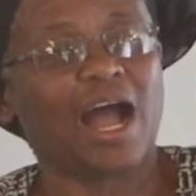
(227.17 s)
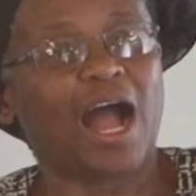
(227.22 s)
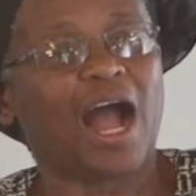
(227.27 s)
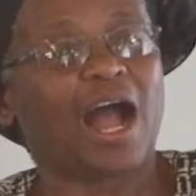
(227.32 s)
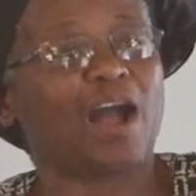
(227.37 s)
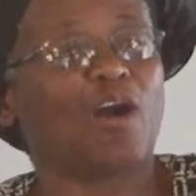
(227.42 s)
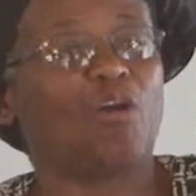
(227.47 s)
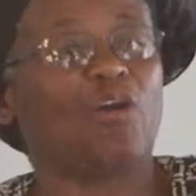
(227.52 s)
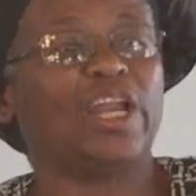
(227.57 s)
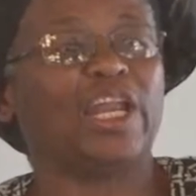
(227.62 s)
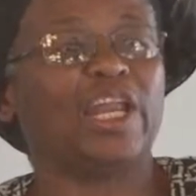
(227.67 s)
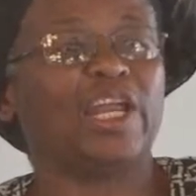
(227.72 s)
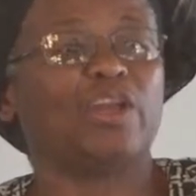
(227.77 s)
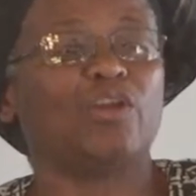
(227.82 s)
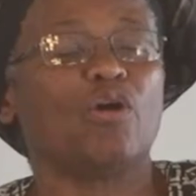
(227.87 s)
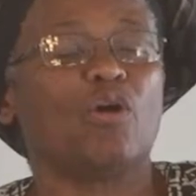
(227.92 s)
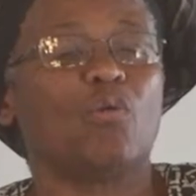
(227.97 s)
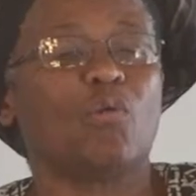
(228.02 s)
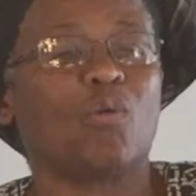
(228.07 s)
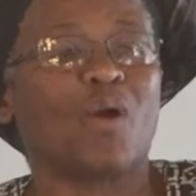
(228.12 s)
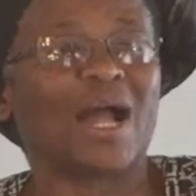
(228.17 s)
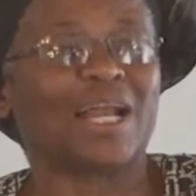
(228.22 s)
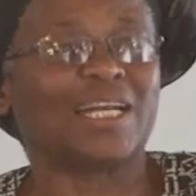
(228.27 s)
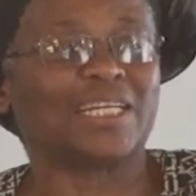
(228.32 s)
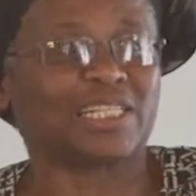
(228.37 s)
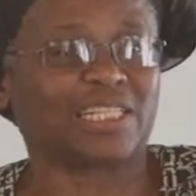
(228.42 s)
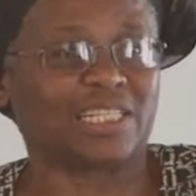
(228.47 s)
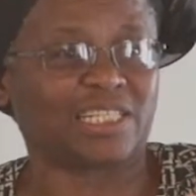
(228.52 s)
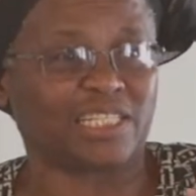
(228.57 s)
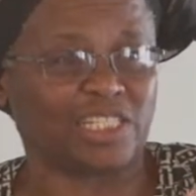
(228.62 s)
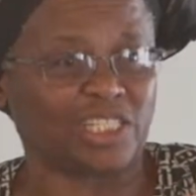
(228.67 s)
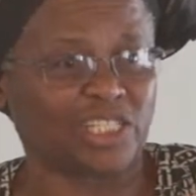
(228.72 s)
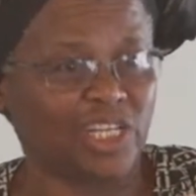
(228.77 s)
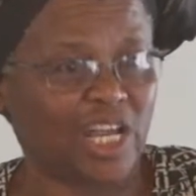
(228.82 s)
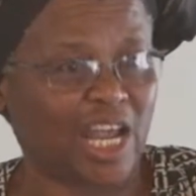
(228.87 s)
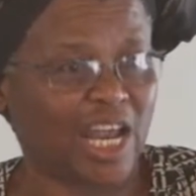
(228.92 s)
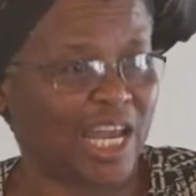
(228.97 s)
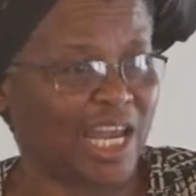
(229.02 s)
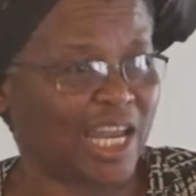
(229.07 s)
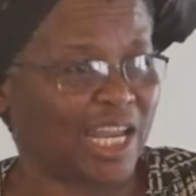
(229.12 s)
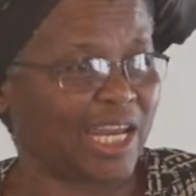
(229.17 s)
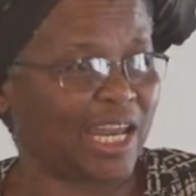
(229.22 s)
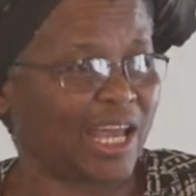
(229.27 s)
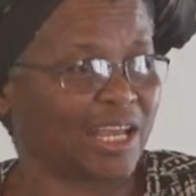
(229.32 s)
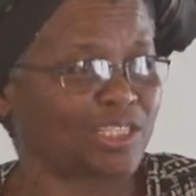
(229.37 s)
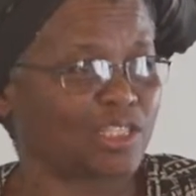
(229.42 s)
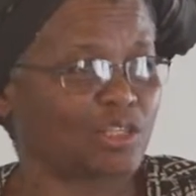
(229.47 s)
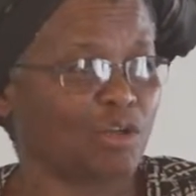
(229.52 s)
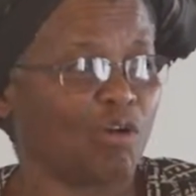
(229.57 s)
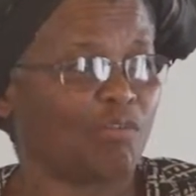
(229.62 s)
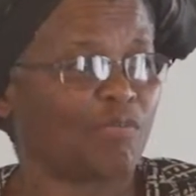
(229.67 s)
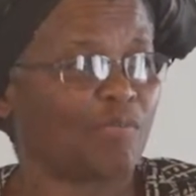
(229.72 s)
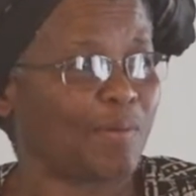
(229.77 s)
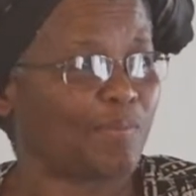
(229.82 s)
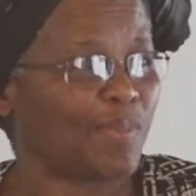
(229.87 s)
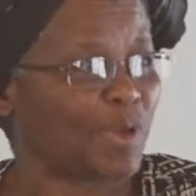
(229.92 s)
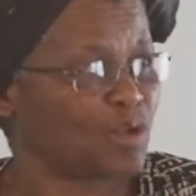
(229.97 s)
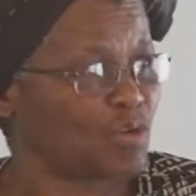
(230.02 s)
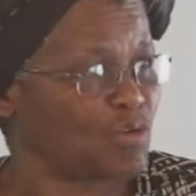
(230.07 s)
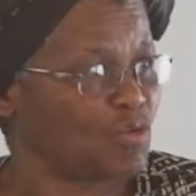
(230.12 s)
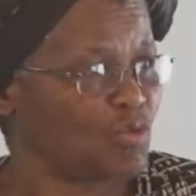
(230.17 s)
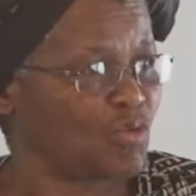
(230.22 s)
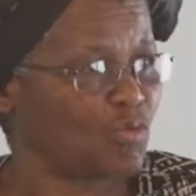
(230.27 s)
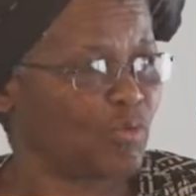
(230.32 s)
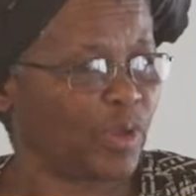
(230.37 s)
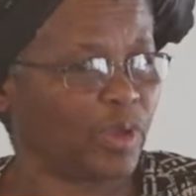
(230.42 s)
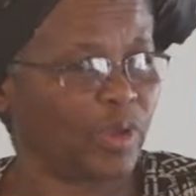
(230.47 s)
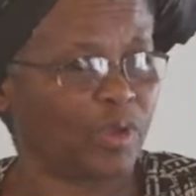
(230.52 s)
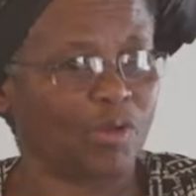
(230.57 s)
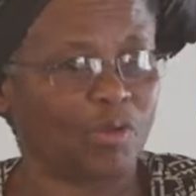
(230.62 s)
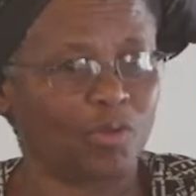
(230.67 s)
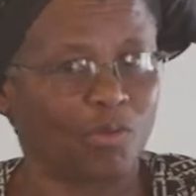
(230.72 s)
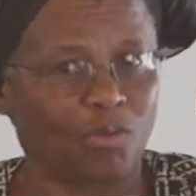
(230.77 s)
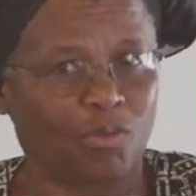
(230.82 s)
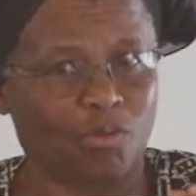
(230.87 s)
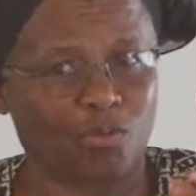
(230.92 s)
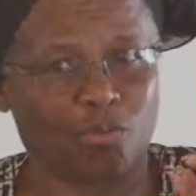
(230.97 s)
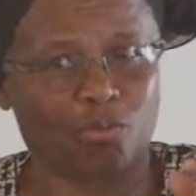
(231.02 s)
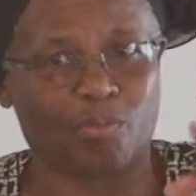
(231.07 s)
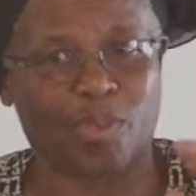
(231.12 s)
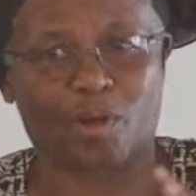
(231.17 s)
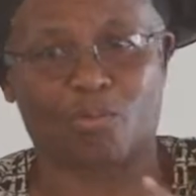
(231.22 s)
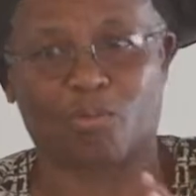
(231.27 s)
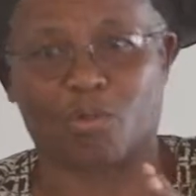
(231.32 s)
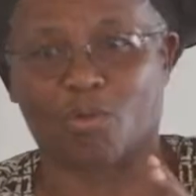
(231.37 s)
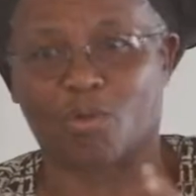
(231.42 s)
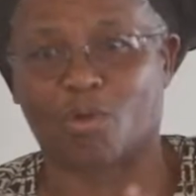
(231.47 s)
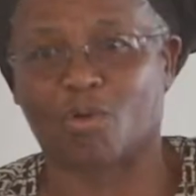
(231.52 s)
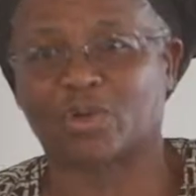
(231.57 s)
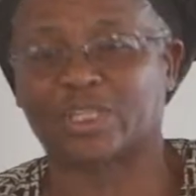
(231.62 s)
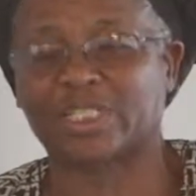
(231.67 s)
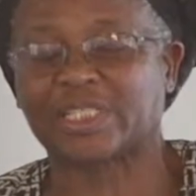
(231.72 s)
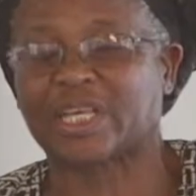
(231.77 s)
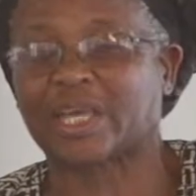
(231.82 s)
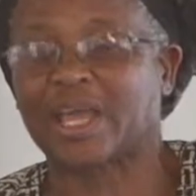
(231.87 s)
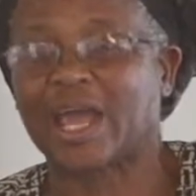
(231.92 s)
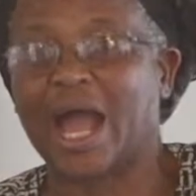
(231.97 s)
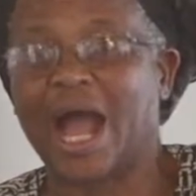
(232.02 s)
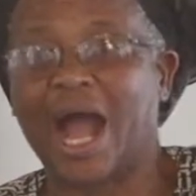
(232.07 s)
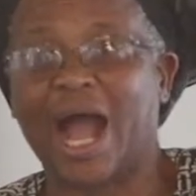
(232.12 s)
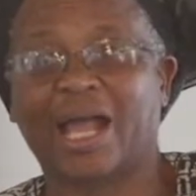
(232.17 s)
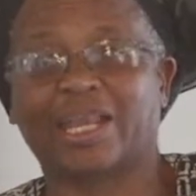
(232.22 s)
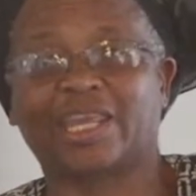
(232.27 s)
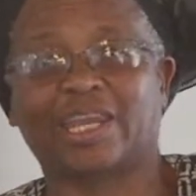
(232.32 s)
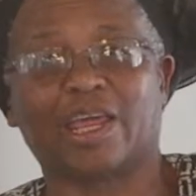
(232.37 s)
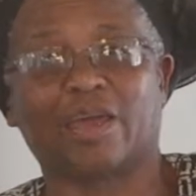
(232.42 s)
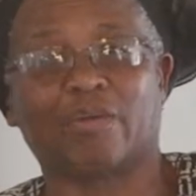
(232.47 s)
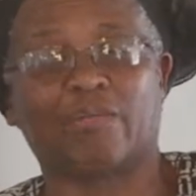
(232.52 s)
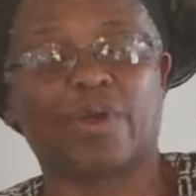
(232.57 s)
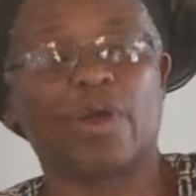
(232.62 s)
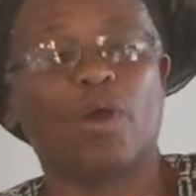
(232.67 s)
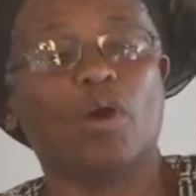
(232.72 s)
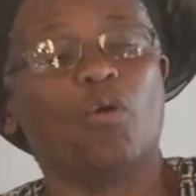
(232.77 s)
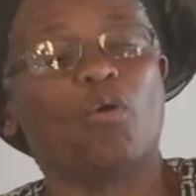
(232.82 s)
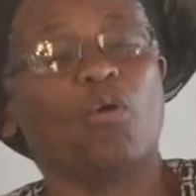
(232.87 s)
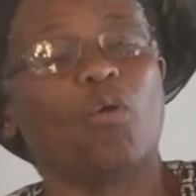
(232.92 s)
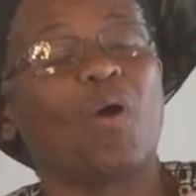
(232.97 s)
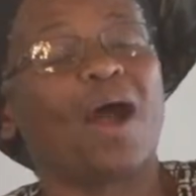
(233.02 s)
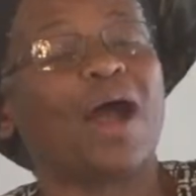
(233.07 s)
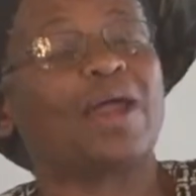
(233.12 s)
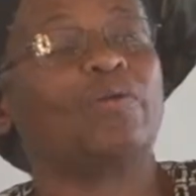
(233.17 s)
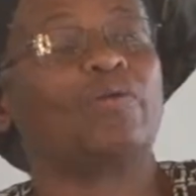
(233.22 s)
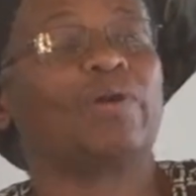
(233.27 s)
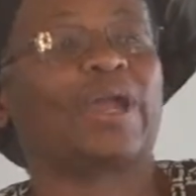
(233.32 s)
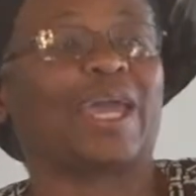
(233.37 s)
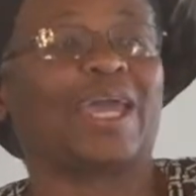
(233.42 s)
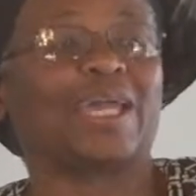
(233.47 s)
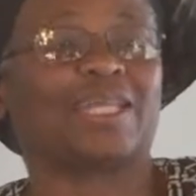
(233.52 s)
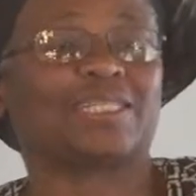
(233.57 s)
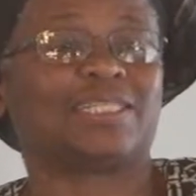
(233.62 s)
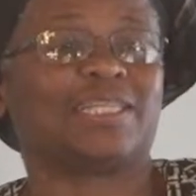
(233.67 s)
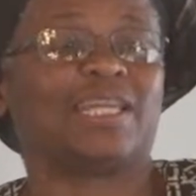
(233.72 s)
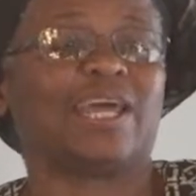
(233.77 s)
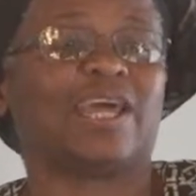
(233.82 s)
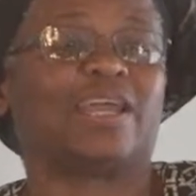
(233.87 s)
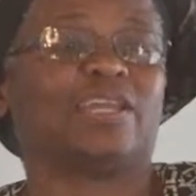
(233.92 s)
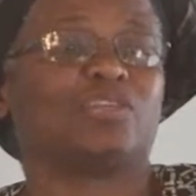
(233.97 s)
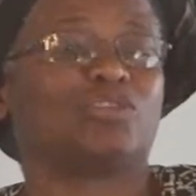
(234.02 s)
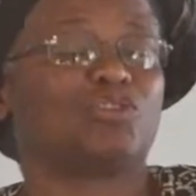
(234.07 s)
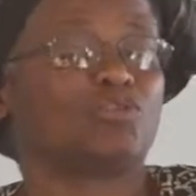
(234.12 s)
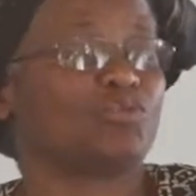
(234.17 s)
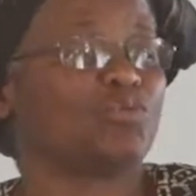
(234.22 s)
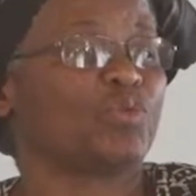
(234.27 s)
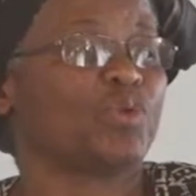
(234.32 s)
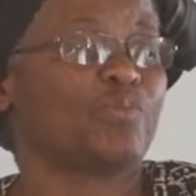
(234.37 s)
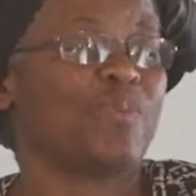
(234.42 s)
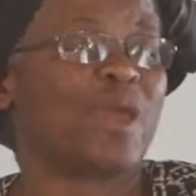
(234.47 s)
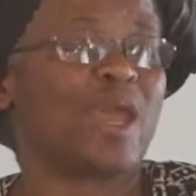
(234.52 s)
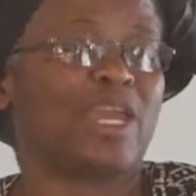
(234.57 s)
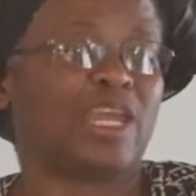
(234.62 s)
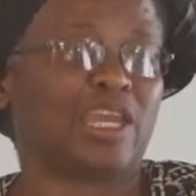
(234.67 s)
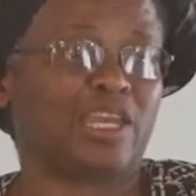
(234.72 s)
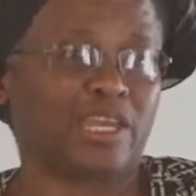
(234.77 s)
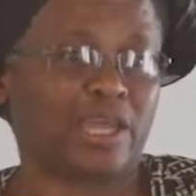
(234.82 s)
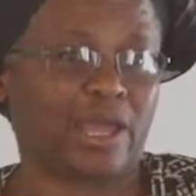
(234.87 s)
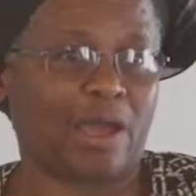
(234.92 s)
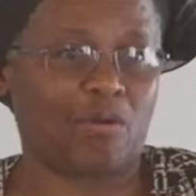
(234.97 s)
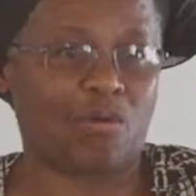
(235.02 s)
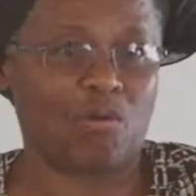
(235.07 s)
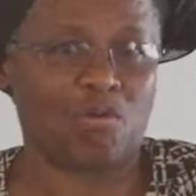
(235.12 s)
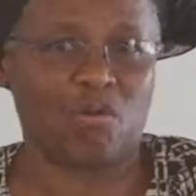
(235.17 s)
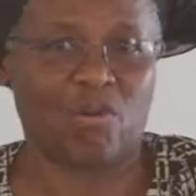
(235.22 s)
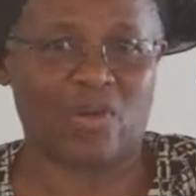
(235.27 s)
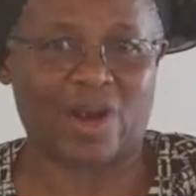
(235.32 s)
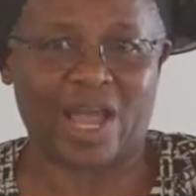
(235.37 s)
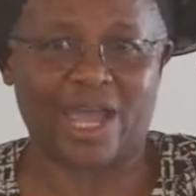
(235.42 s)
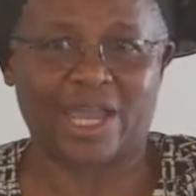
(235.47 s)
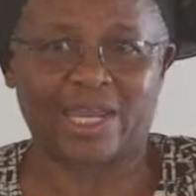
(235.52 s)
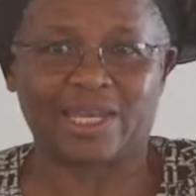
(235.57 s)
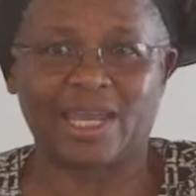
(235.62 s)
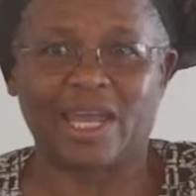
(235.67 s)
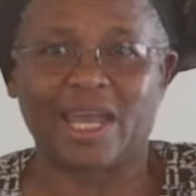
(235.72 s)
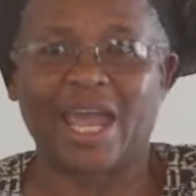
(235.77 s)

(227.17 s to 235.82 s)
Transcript: I only know one traditional leader of Amahlubi, Ubaba Nkosi Hadebe, who allocates land to women in their own right.